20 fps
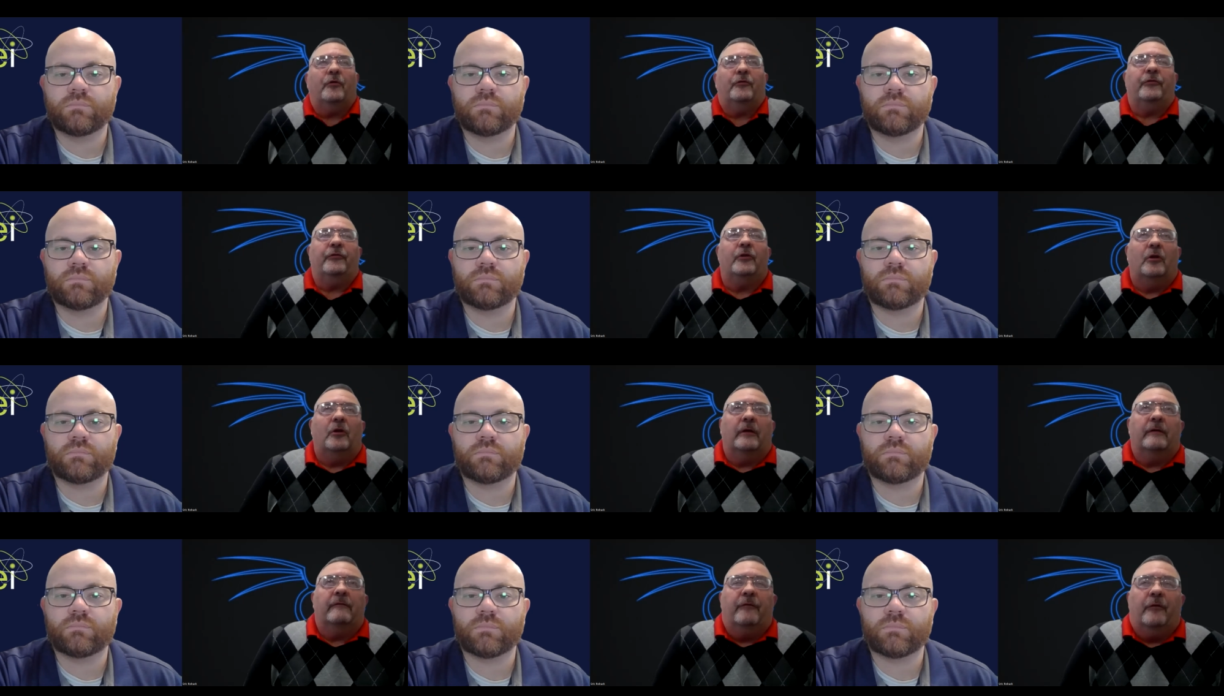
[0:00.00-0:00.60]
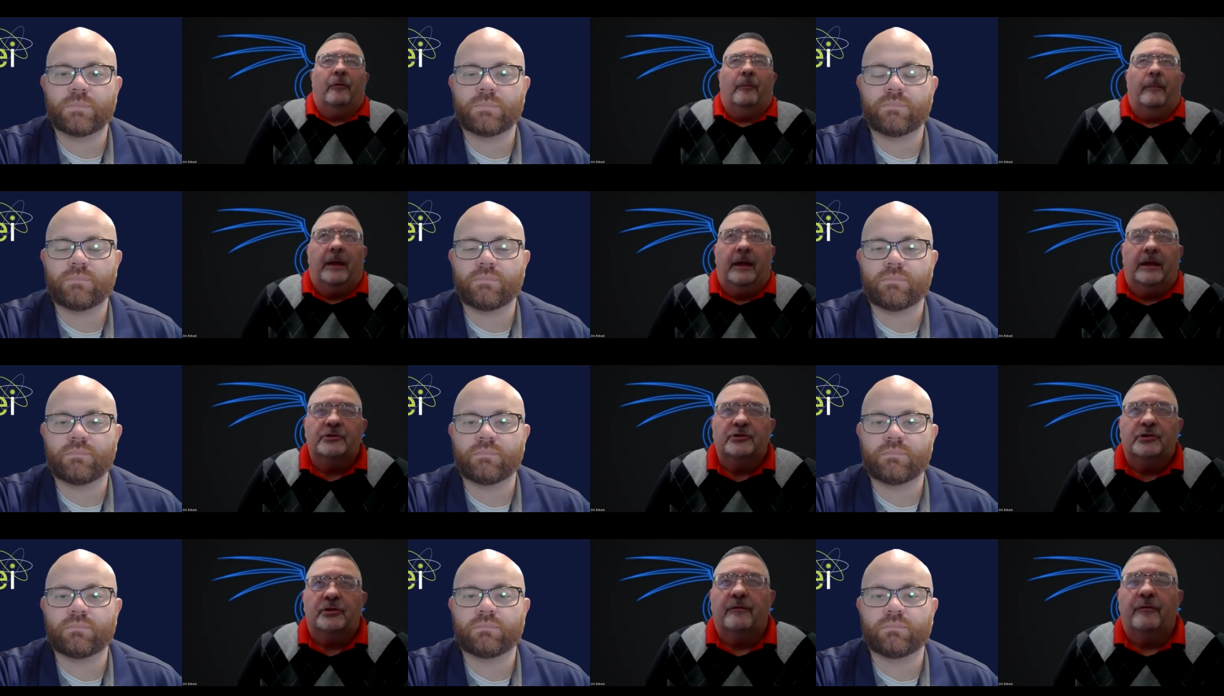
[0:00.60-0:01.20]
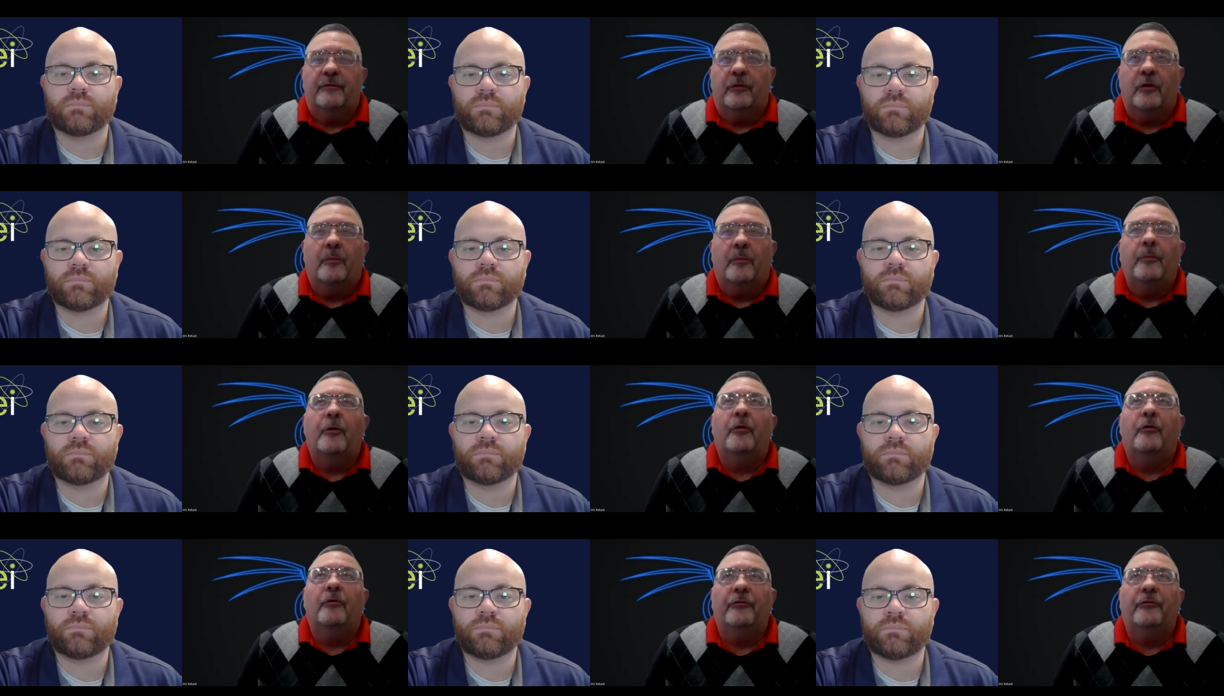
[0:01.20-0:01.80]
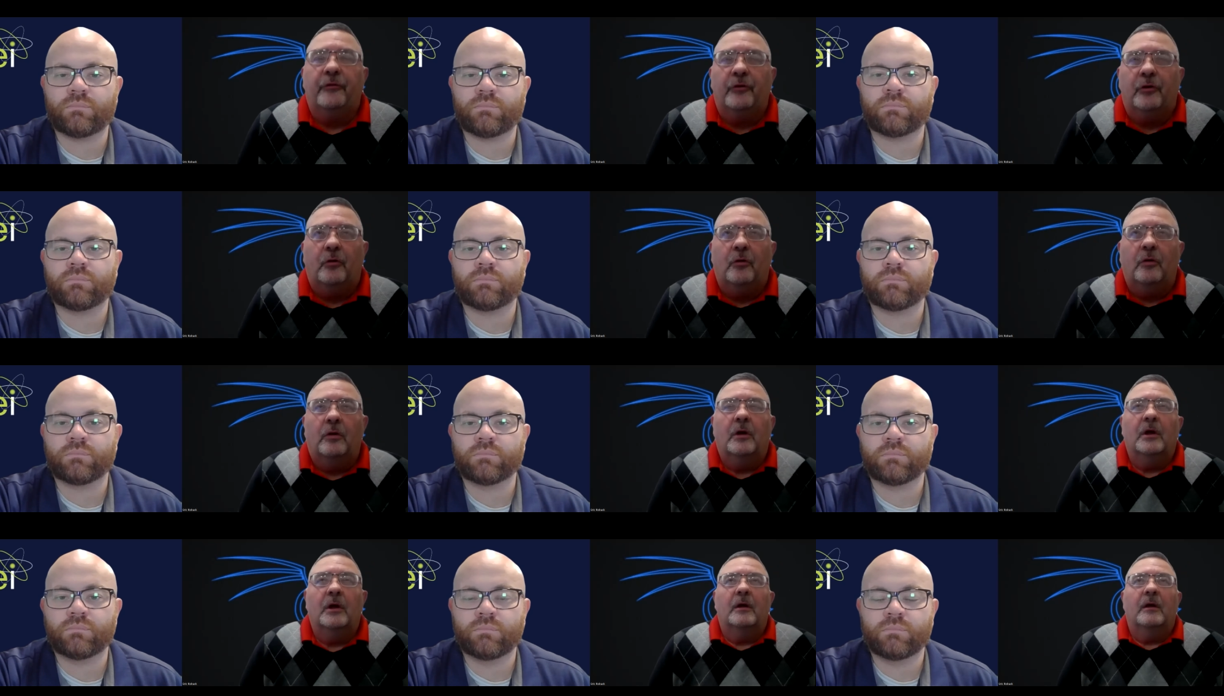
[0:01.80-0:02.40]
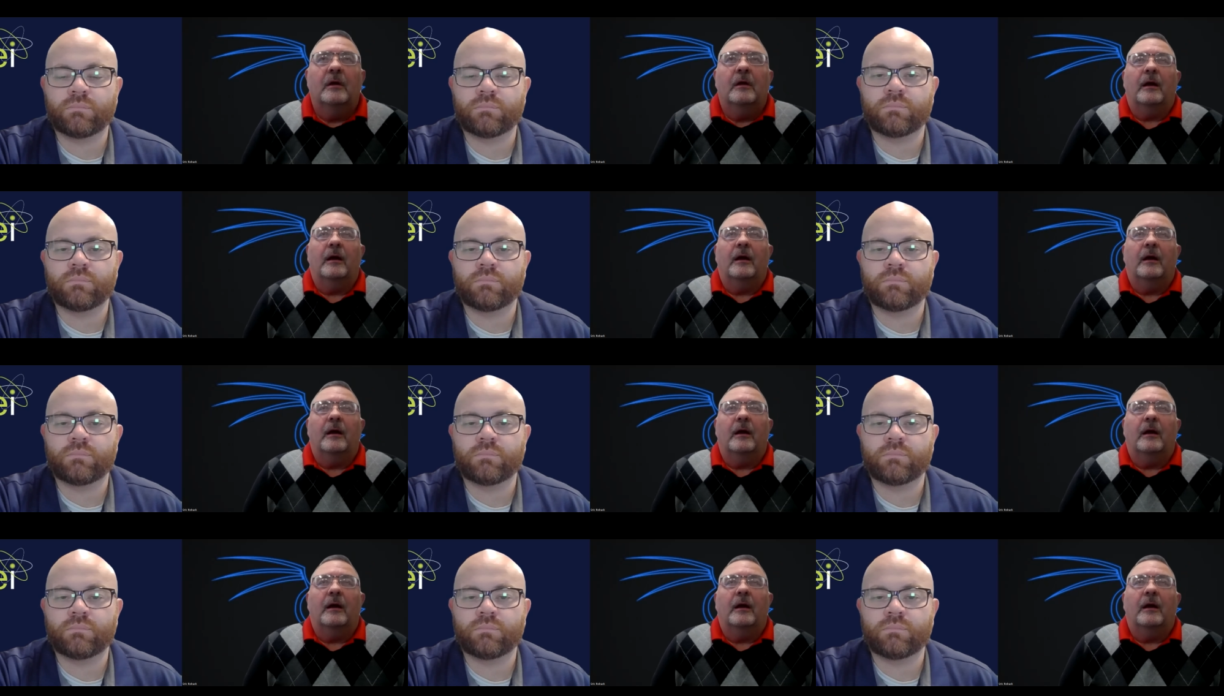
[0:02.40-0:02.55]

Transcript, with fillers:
Speaker 1: personal information for their personal